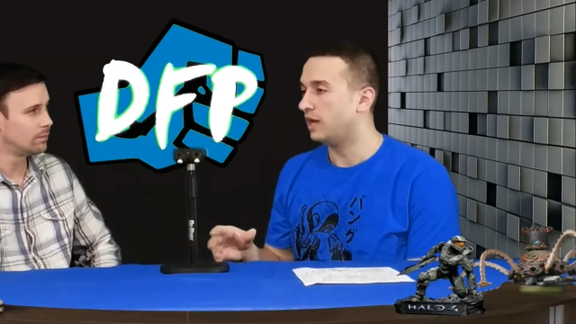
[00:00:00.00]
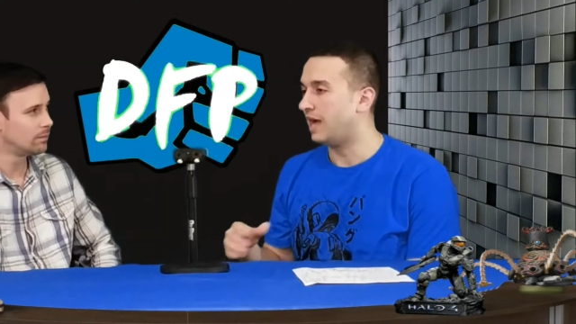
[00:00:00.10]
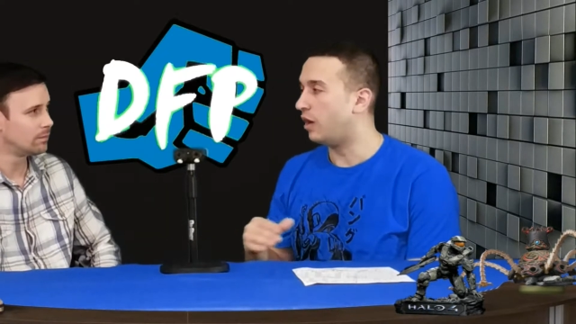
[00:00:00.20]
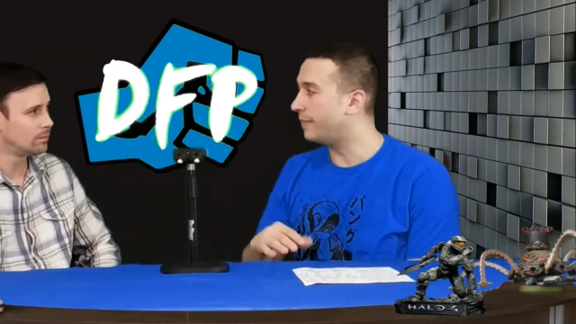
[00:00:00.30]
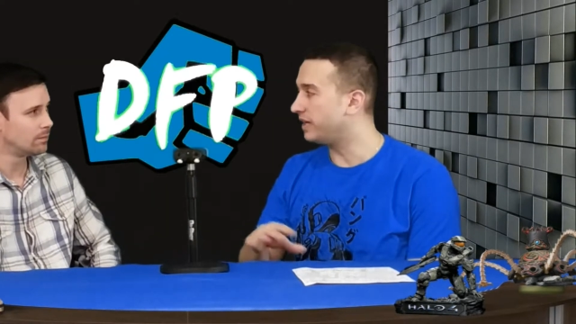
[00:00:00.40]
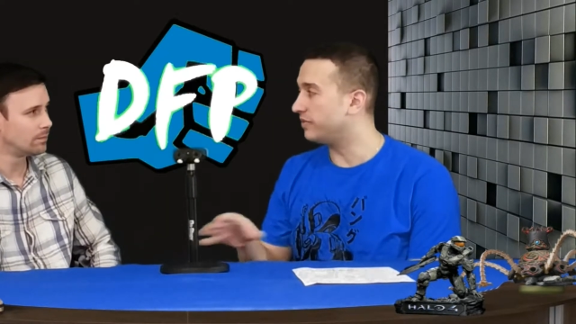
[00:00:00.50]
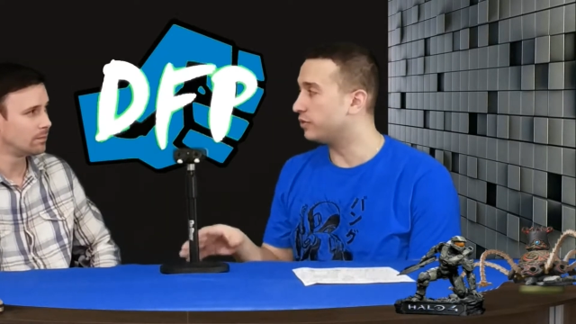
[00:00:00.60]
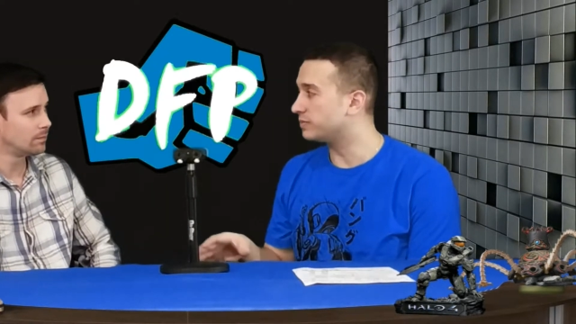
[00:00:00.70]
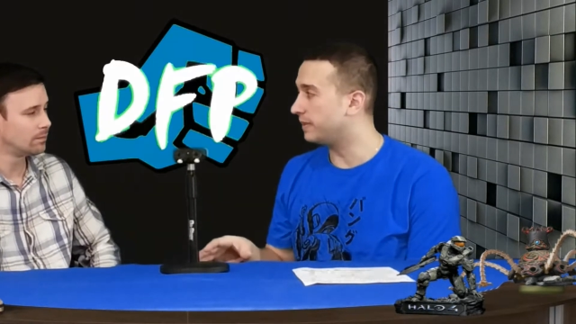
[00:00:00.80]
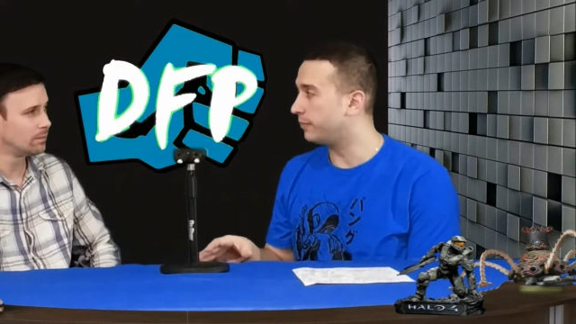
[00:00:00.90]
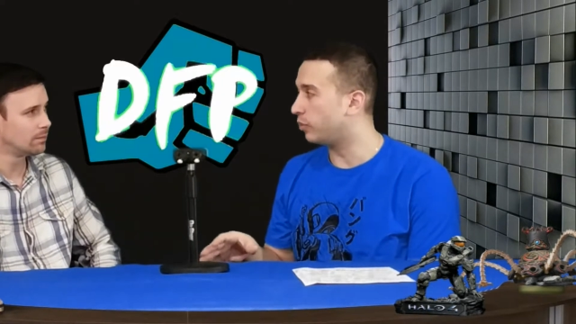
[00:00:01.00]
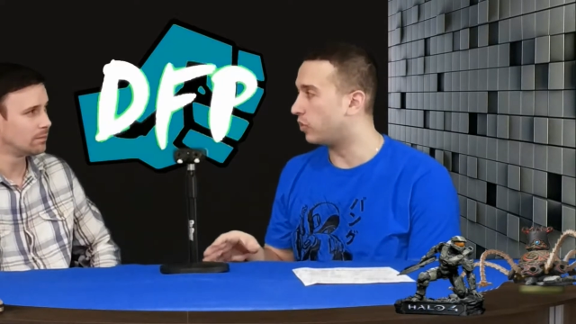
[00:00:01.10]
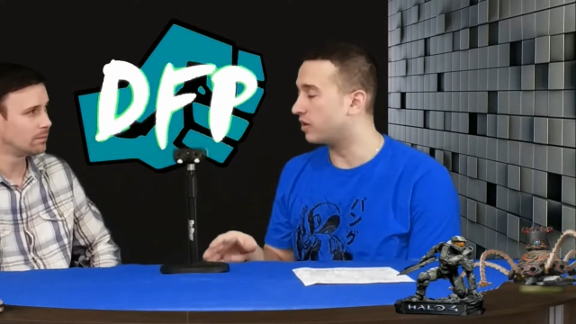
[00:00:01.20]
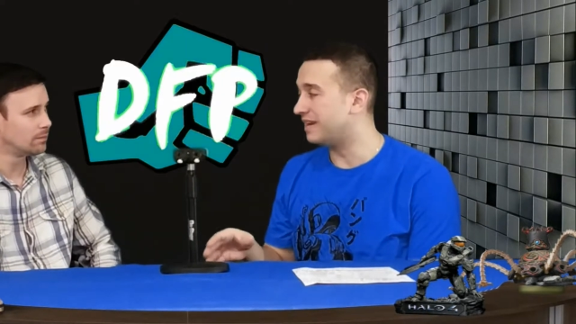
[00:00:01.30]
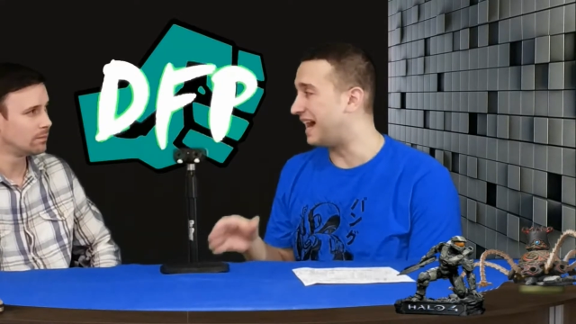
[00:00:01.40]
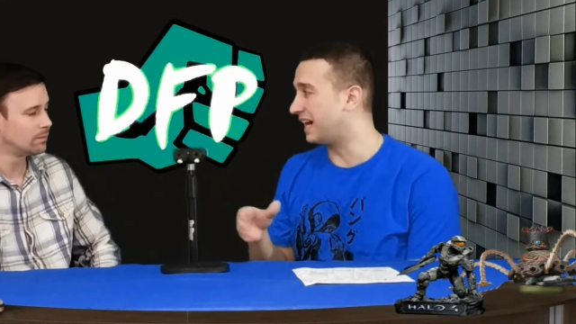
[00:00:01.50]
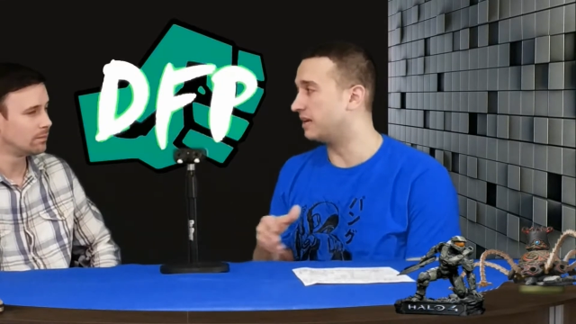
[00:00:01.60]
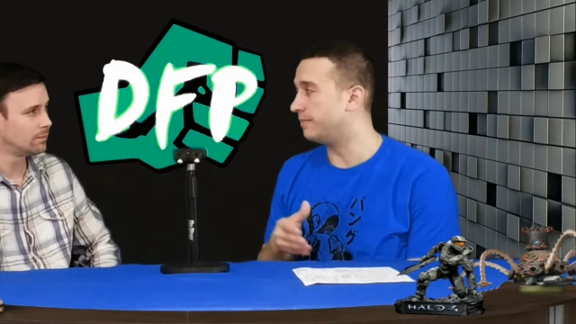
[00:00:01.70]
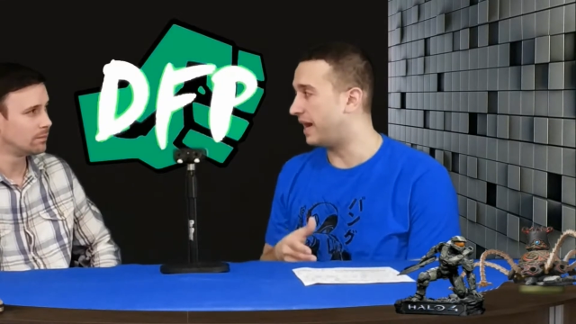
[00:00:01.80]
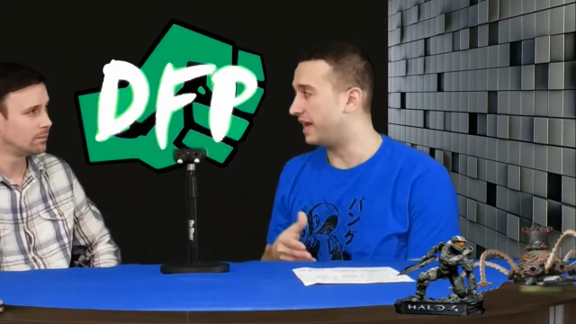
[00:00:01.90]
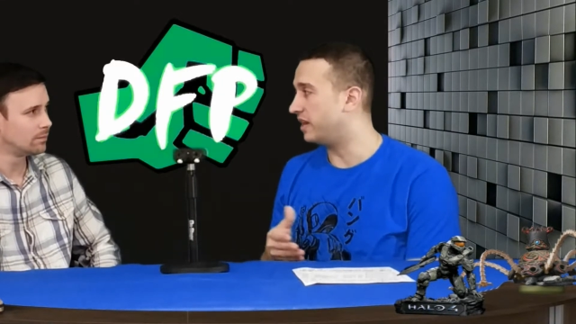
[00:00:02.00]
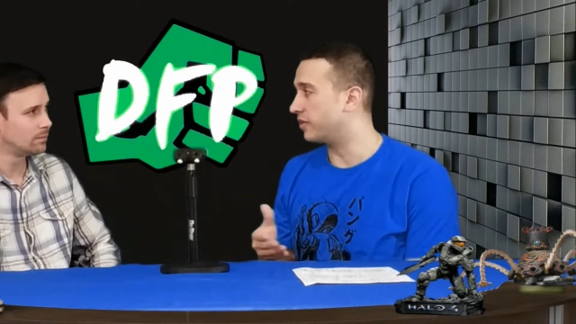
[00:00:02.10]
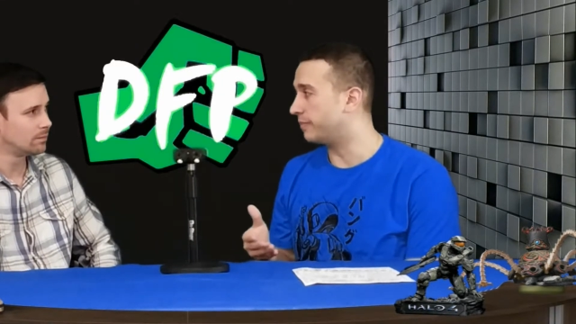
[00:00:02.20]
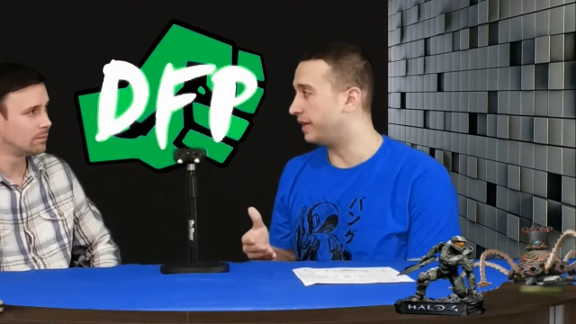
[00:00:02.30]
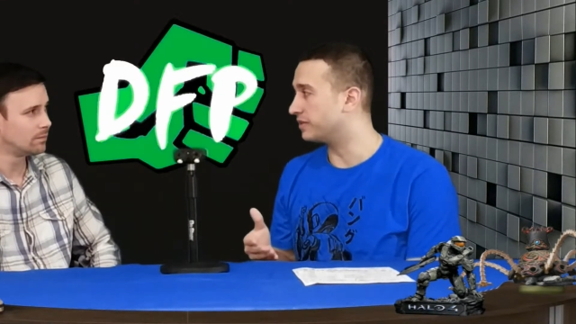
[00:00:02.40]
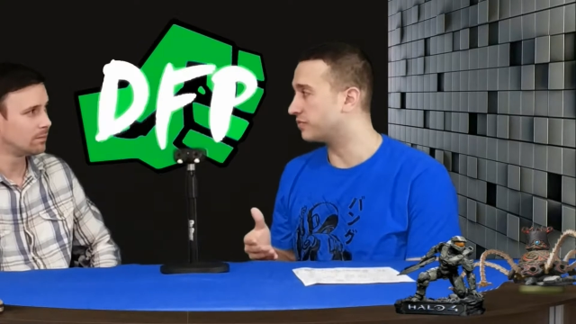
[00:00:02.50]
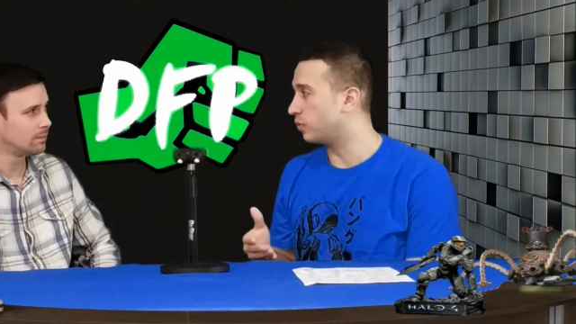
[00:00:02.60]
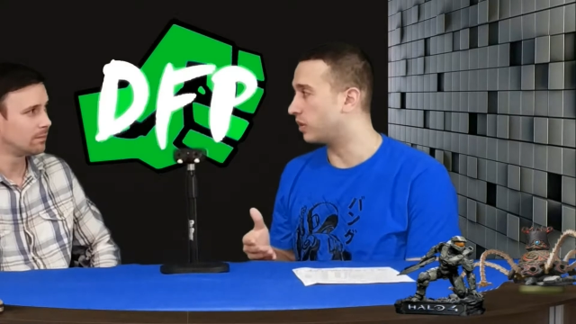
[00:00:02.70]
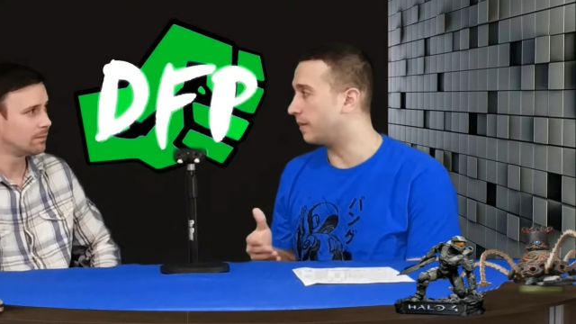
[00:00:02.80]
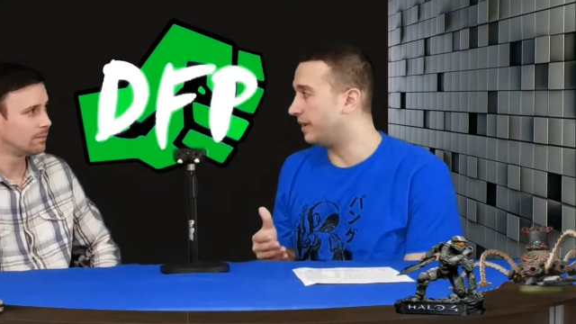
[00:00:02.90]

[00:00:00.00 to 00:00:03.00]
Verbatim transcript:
Speaker 1: How many of those people are not going to buy another P S four?